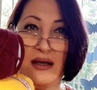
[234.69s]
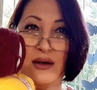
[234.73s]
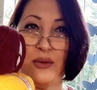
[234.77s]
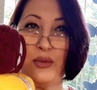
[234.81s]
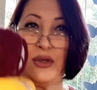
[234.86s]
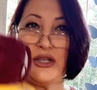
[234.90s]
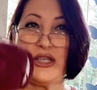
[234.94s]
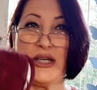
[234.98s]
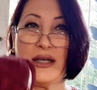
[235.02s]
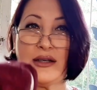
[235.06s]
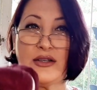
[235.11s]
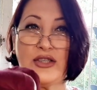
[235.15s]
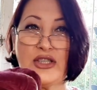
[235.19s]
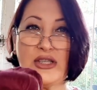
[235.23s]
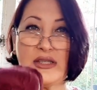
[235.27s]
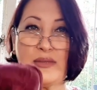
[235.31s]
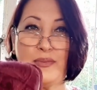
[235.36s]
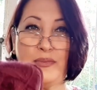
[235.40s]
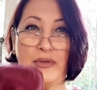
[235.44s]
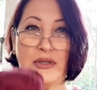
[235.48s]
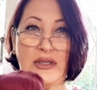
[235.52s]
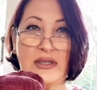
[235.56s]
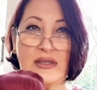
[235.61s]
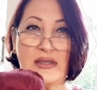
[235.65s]
Wish I could just
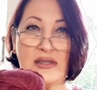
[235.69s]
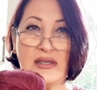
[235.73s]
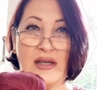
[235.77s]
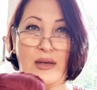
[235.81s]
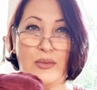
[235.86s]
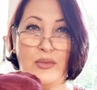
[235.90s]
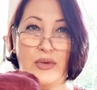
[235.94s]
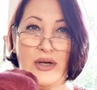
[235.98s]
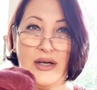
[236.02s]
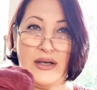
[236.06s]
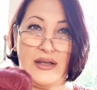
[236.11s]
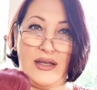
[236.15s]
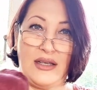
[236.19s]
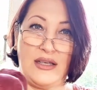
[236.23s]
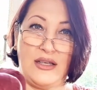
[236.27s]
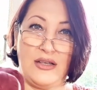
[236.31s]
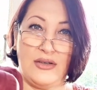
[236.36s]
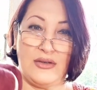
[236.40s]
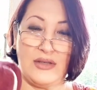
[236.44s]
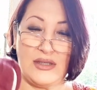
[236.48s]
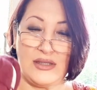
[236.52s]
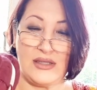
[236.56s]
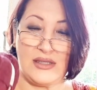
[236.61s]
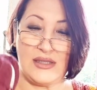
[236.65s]
put it somewhere that you
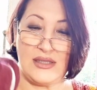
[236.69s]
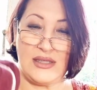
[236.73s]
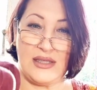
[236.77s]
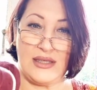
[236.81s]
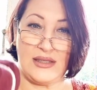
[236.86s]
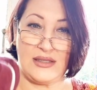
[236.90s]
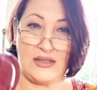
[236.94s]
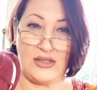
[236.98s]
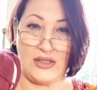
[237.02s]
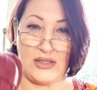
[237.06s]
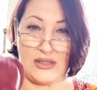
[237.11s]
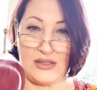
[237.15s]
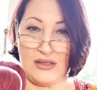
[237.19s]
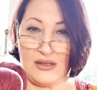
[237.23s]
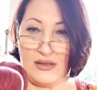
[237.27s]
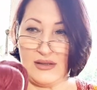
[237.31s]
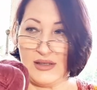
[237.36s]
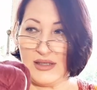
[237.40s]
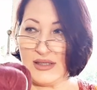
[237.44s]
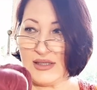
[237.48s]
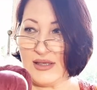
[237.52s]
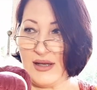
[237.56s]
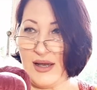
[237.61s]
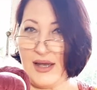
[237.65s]
can see it just on
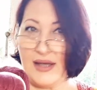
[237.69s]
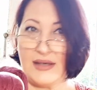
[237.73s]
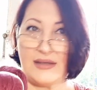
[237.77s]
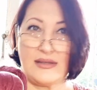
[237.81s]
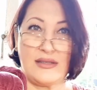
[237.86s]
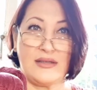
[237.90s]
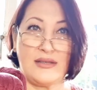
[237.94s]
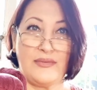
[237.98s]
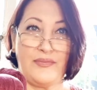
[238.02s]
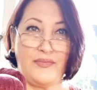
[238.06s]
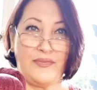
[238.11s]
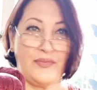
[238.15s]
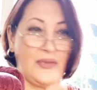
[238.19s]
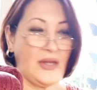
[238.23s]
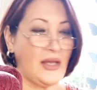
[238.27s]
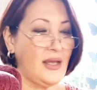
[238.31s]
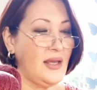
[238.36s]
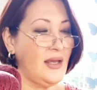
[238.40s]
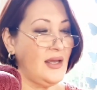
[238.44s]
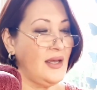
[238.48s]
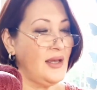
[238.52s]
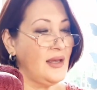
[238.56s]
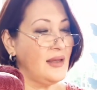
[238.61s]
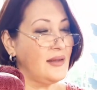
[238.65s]
this height.
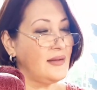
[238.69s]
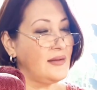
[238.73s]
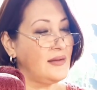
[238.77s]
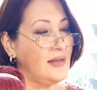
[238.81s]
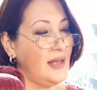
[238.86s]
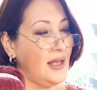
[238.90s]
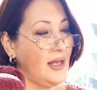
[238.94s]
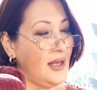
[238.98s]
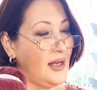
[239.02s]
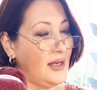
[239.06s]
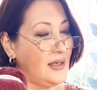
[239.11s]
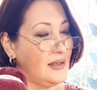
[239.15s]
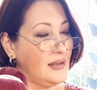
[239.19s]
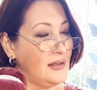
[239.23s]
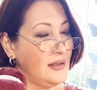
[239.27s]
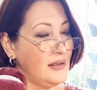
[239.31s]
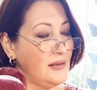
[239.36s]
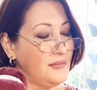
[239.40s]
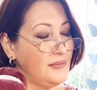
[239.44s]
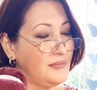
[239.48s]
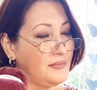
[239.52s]
Then,